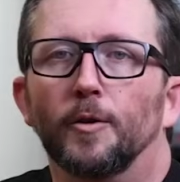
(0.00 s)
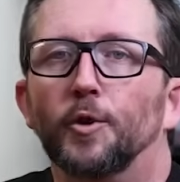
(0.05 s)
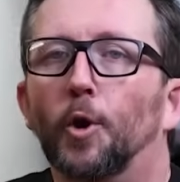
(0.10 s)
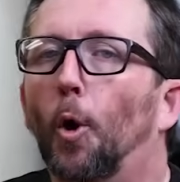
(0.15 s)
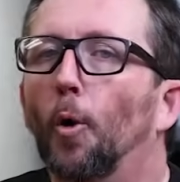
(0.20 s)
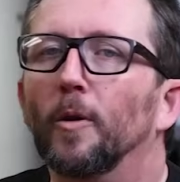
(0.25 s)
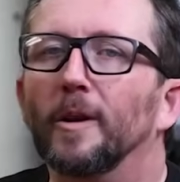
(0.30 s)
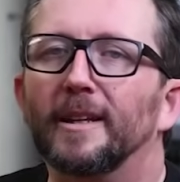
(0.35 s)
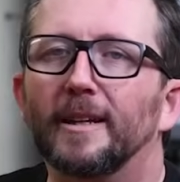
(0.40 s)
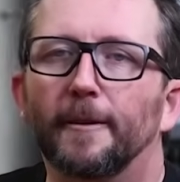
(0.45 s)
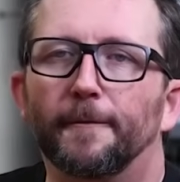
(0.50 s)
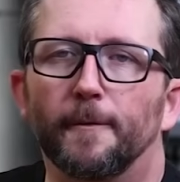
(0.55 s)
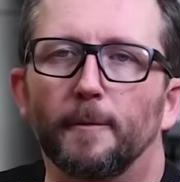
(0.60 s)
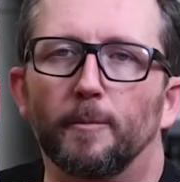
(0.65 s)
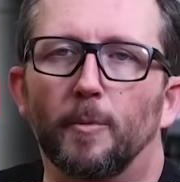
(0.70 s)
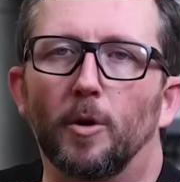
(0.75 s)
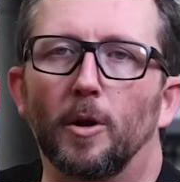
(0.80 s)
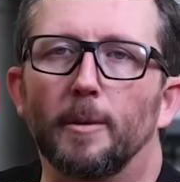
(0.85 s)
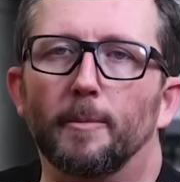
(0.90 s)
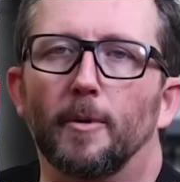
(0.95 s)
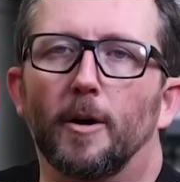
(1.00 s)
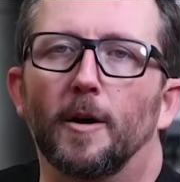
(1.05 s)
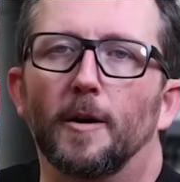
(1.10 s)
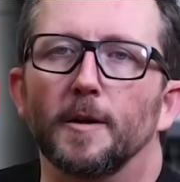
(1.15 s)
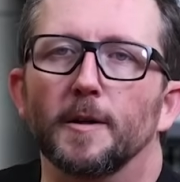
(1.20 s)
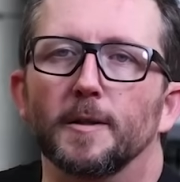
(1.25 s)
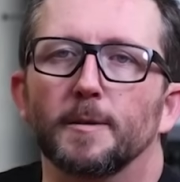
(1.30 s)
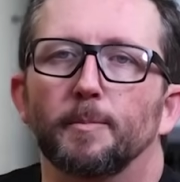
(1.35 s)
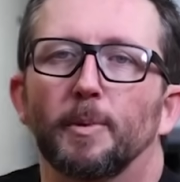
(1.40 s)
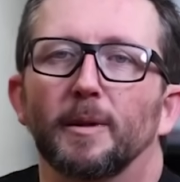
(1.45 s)
Totally different bowling
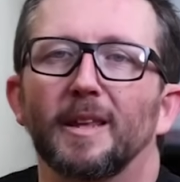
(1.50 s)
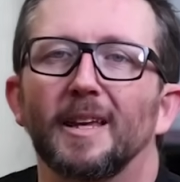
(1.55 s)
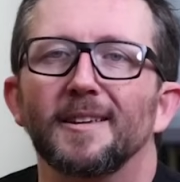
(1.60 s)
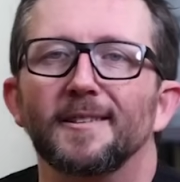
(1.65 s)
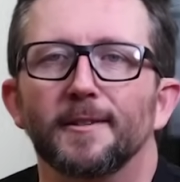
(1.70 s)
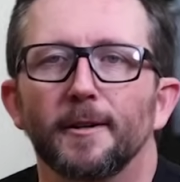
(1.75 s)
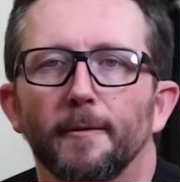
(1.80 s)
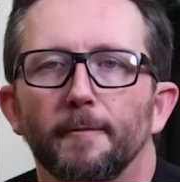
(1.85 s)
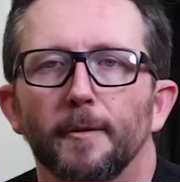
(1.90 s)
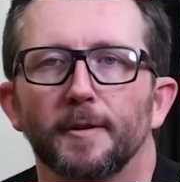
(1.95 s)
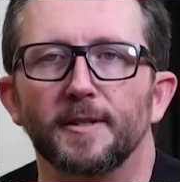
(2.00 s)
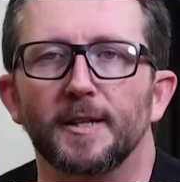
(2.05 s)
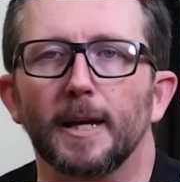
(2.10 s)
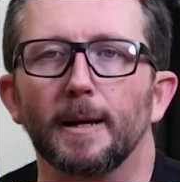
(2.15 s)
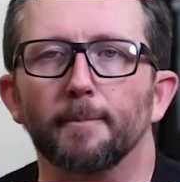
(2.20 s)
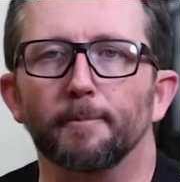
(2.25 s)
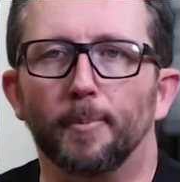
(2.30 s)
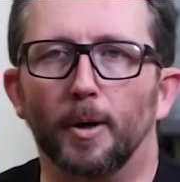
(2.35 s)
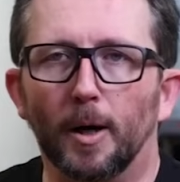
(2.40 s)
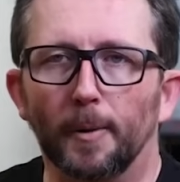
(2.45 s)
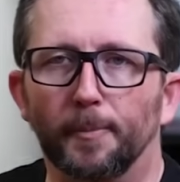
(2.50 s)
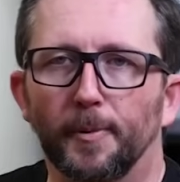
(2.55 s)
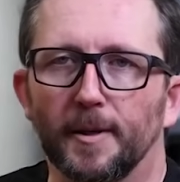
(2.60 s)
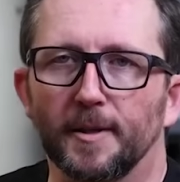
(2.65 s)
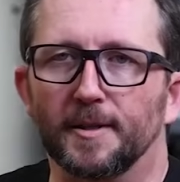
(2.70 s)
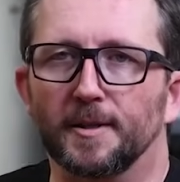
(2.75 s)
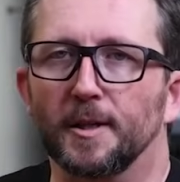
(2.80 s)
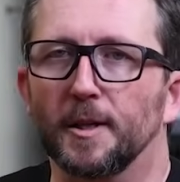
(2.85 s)
balls, but they serve the same purpose,